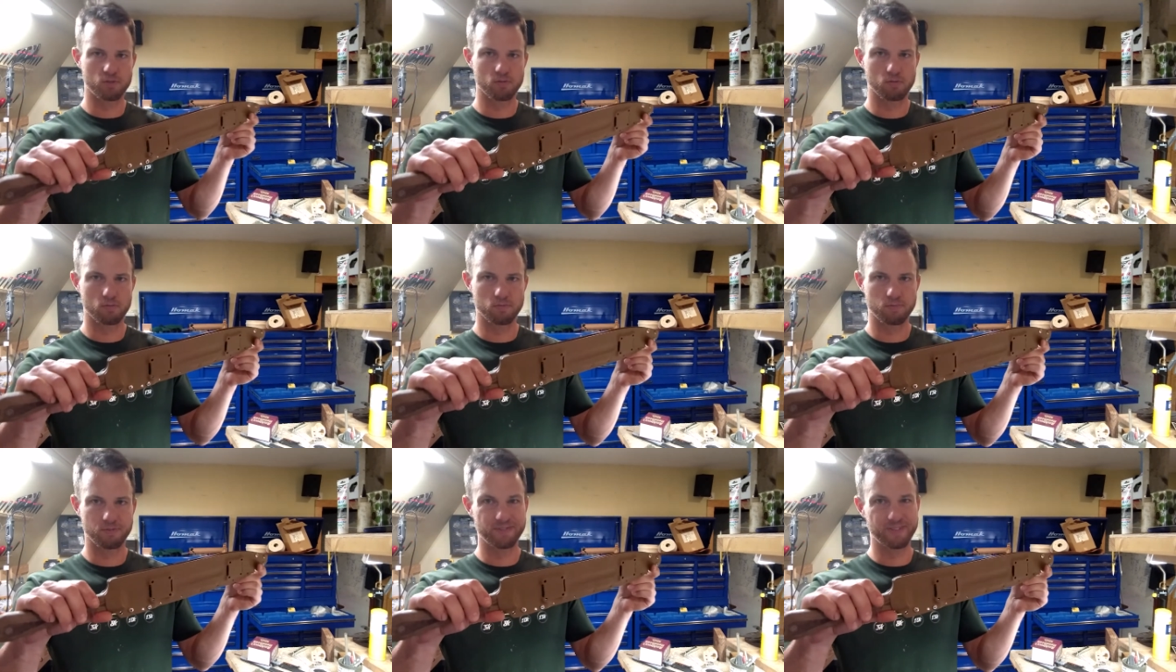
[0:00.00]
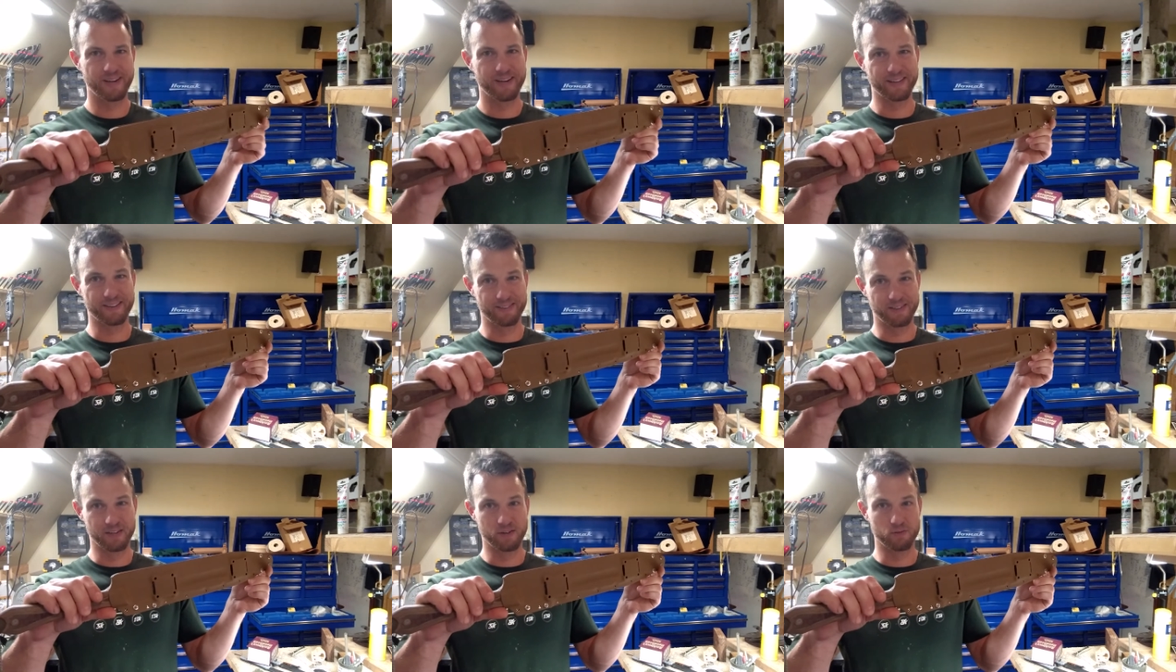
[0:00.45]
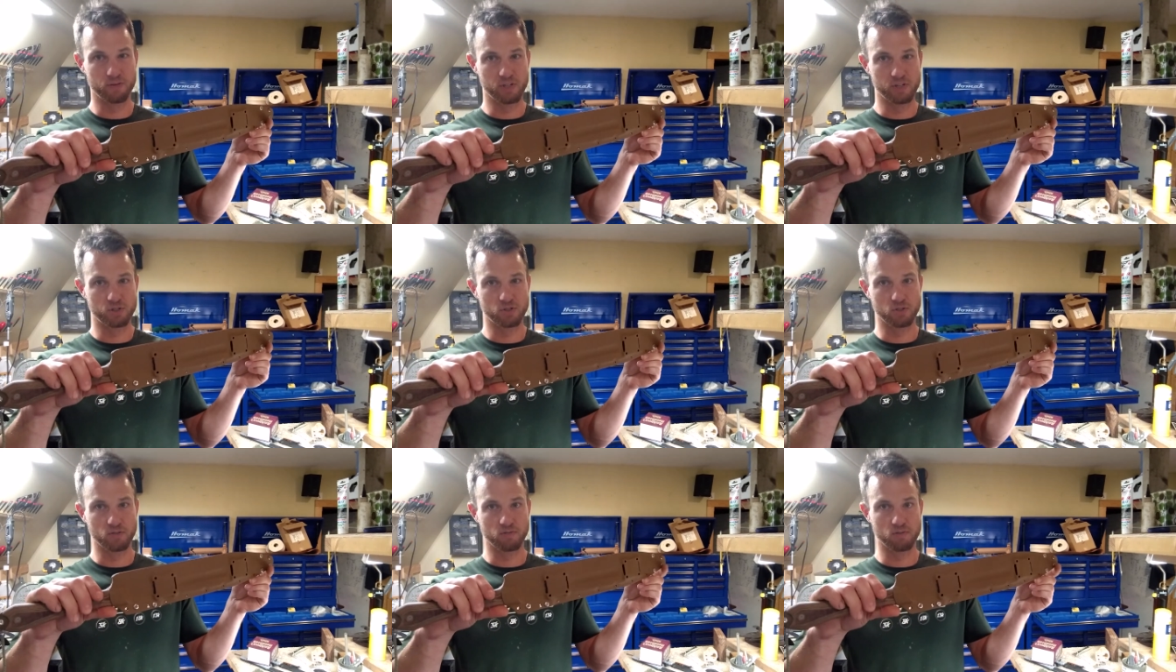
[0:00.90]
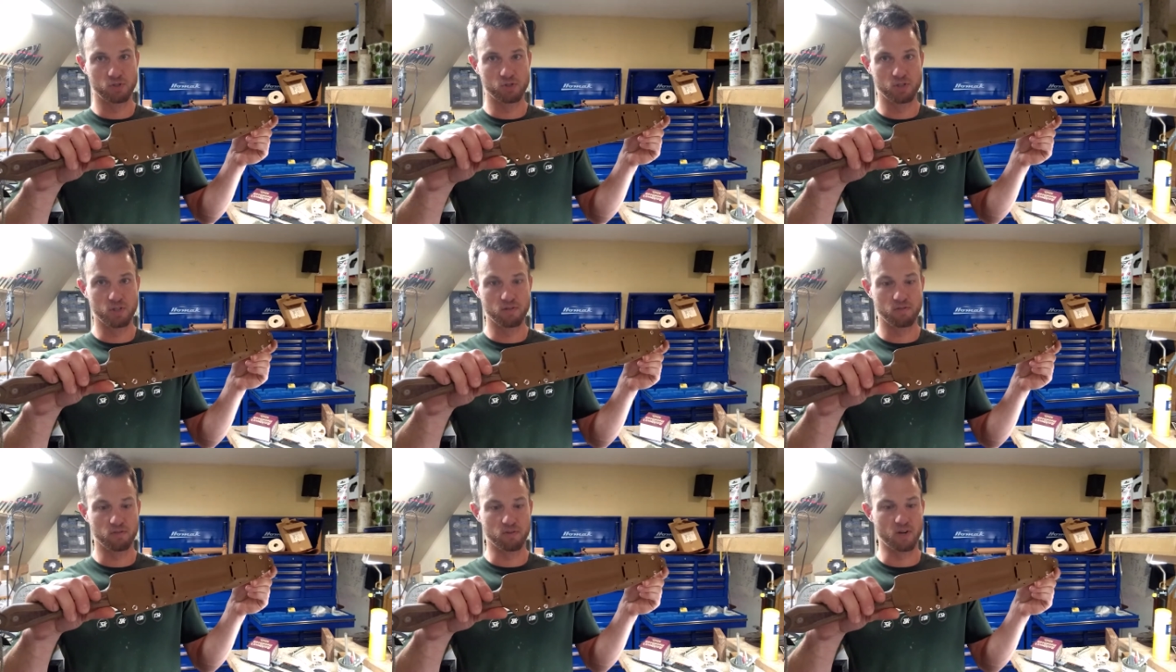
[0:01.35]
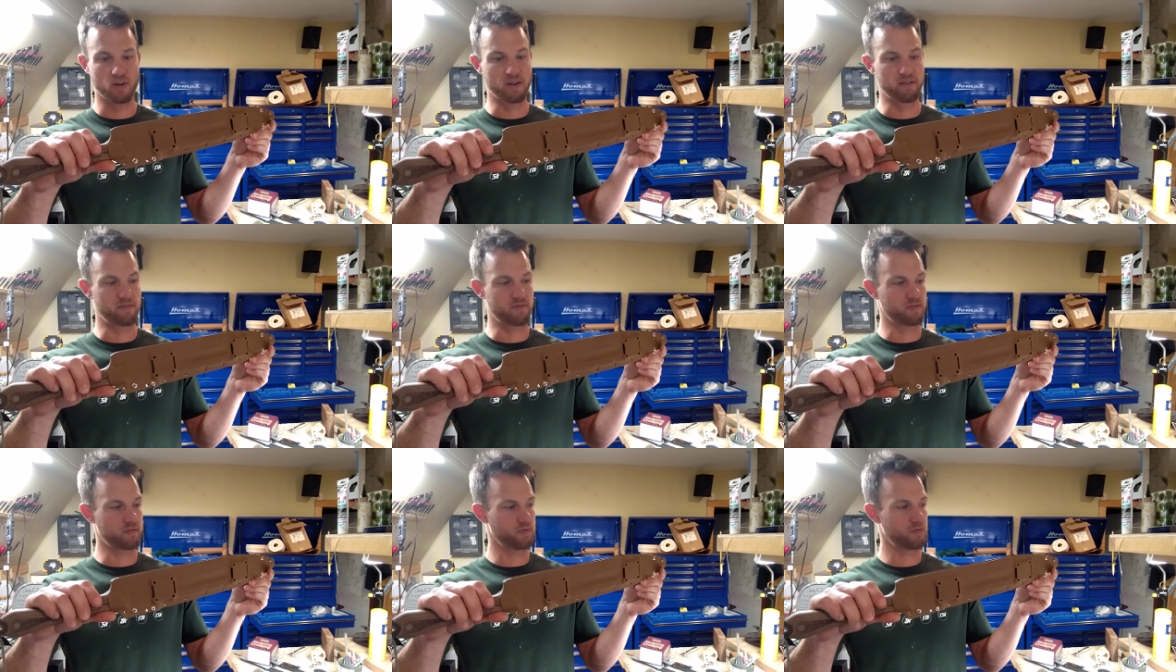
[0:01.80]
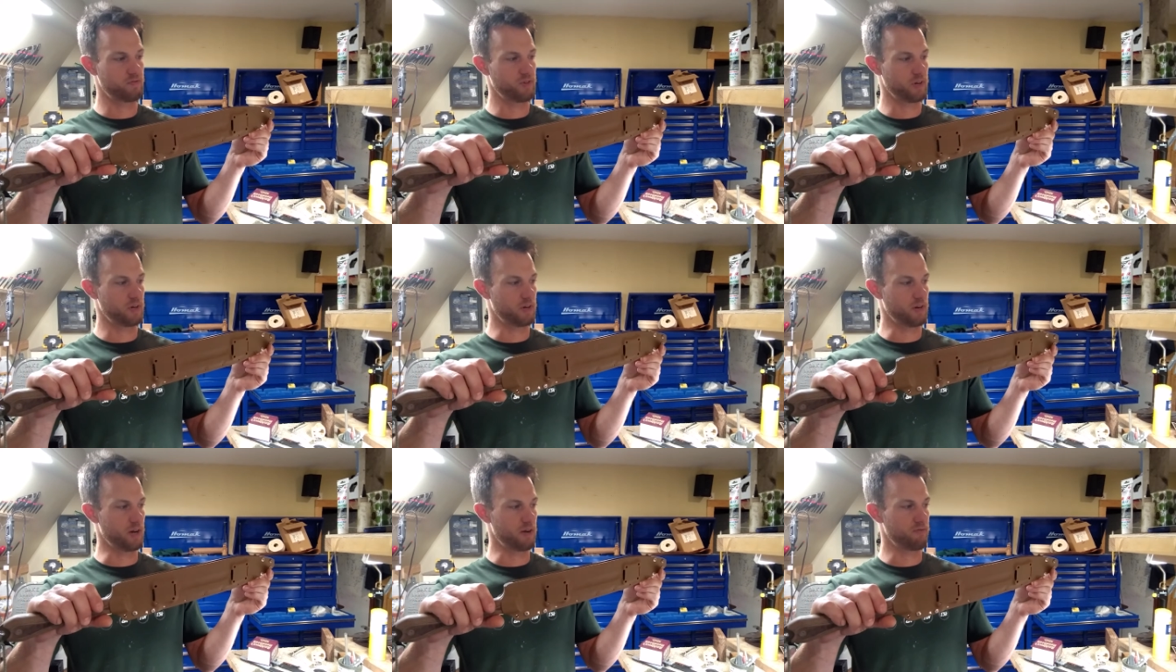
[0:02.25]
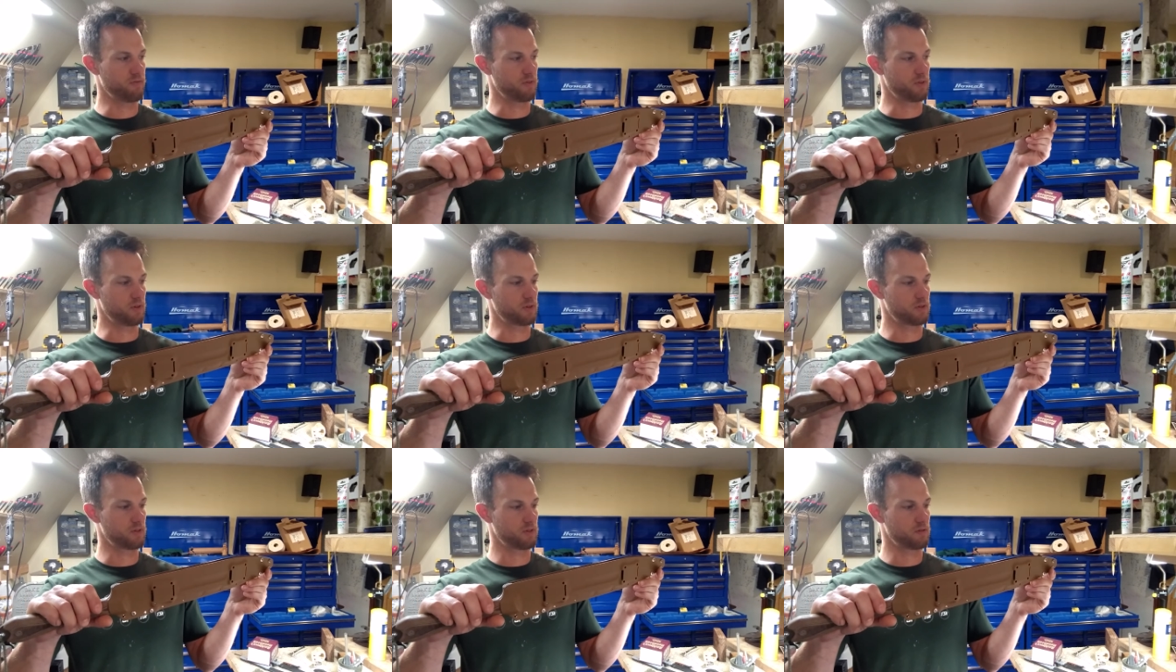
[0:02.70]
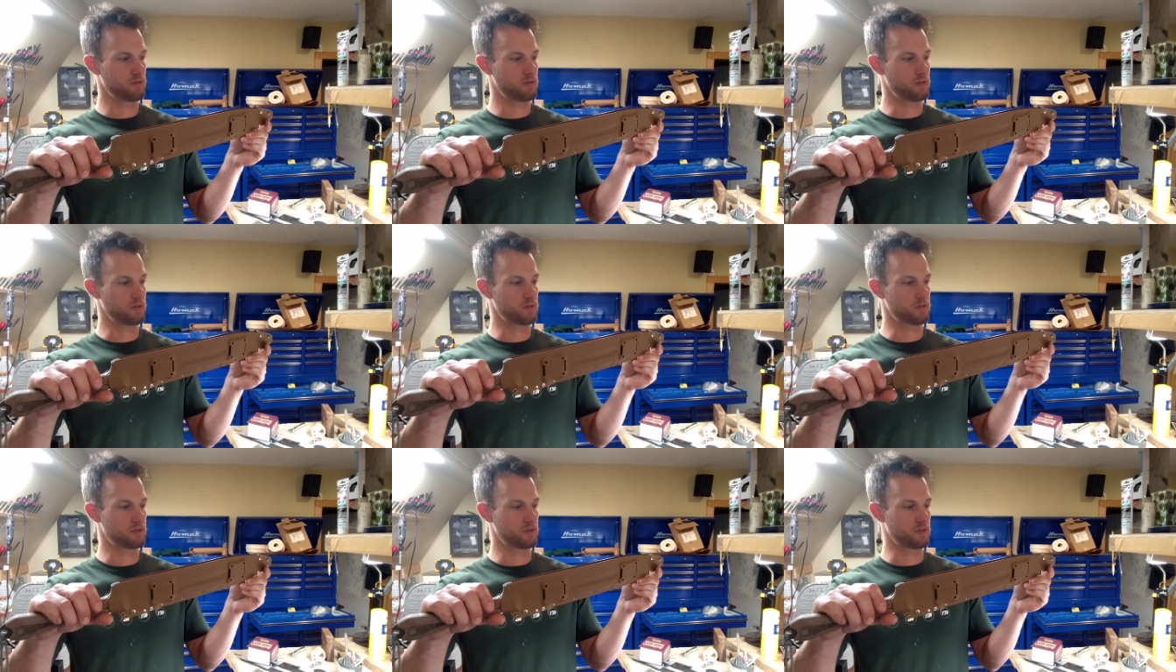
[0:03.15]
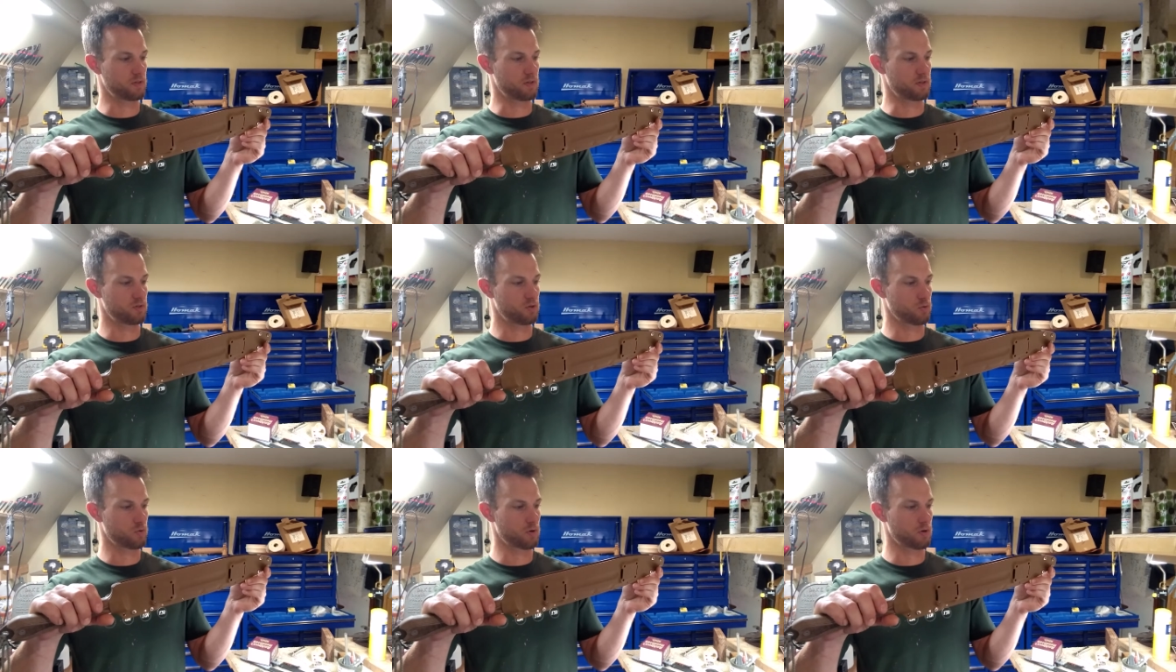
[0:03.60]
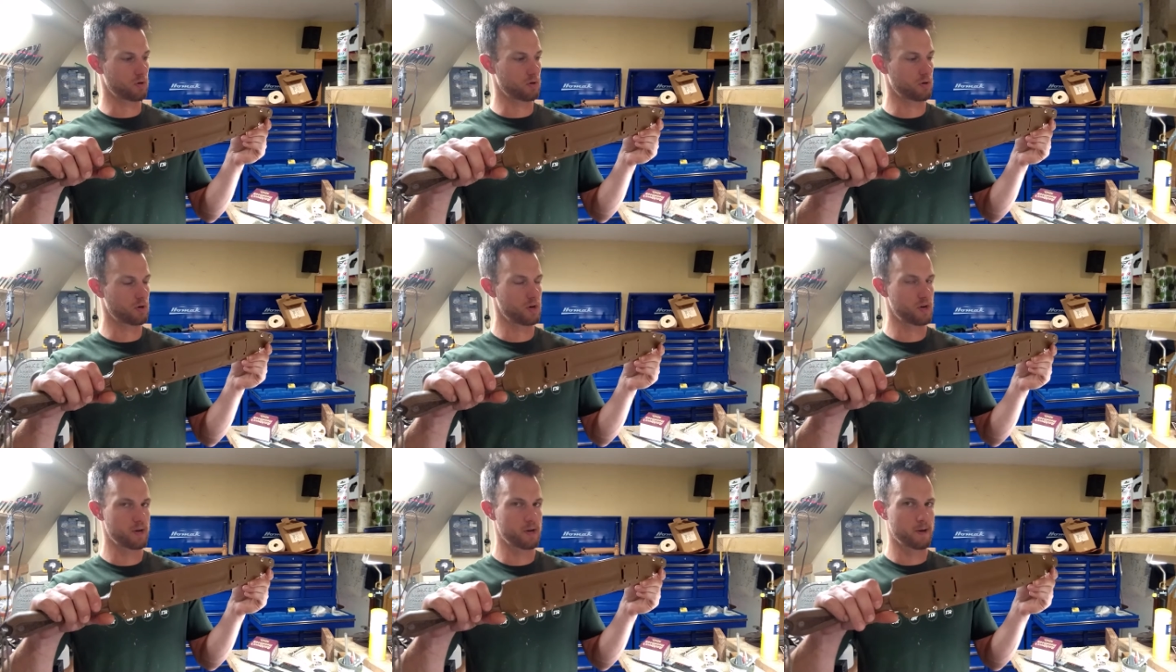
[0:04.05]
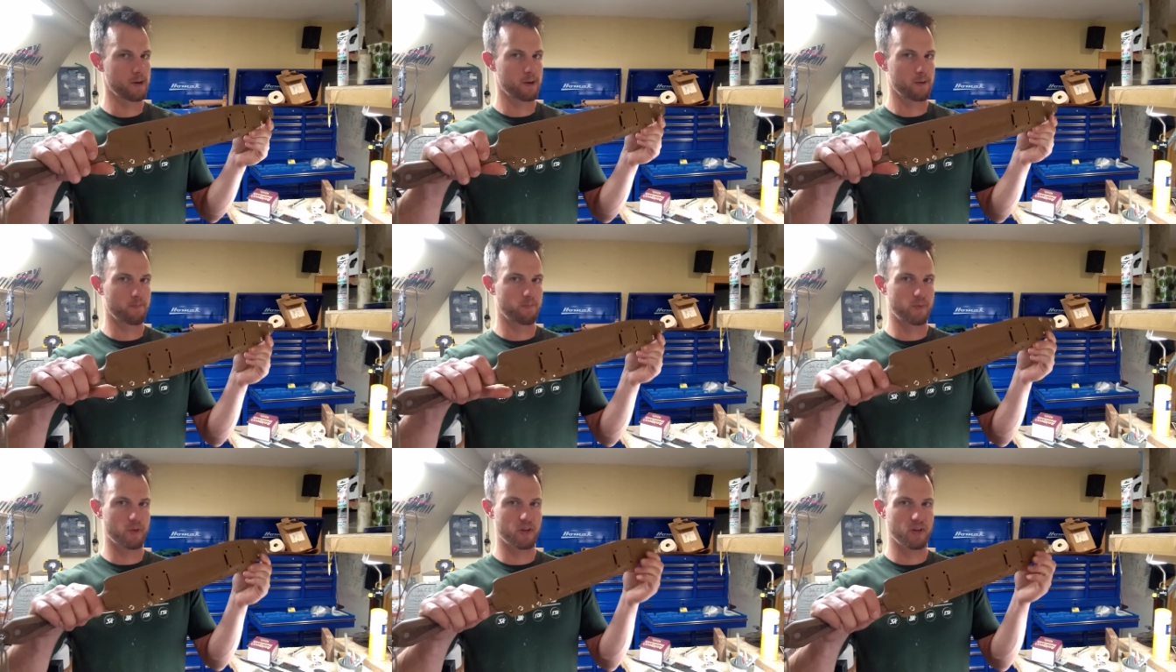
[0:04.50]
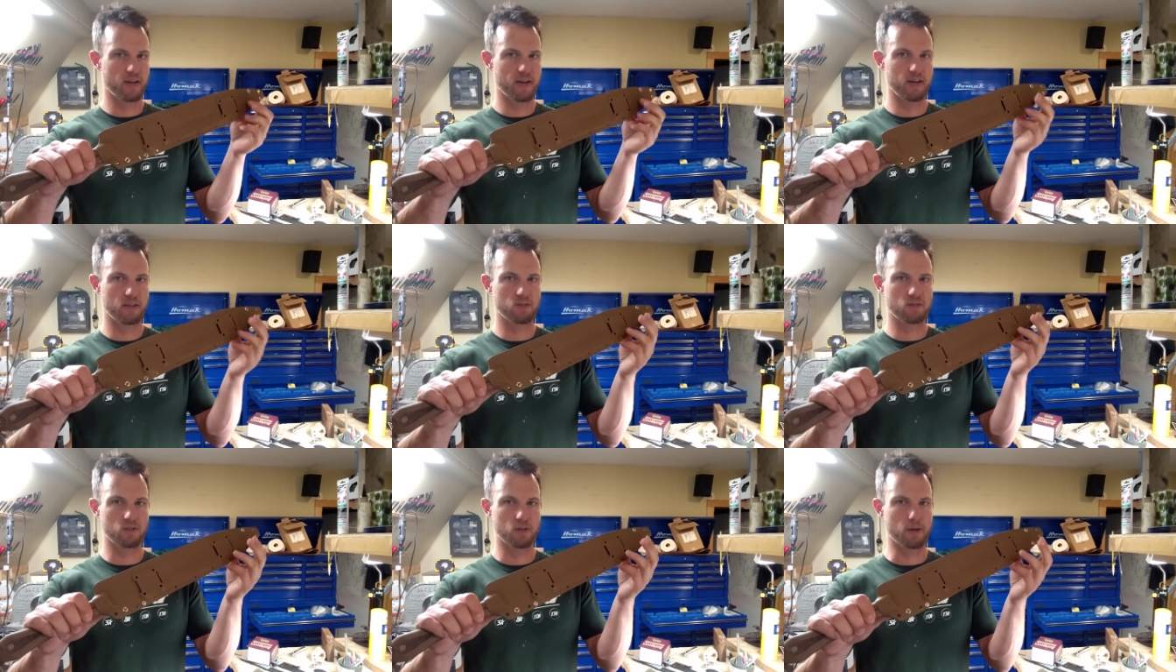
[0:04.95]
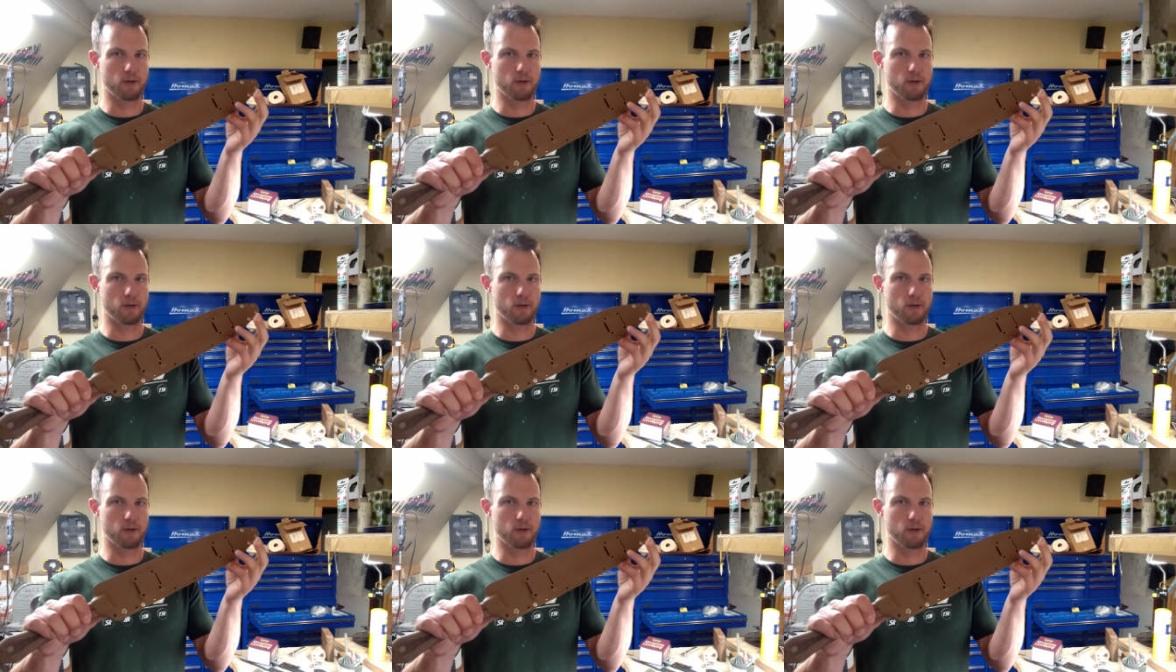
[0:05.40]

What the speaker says: second iteration of the sheath that I've figured out for this sword. It has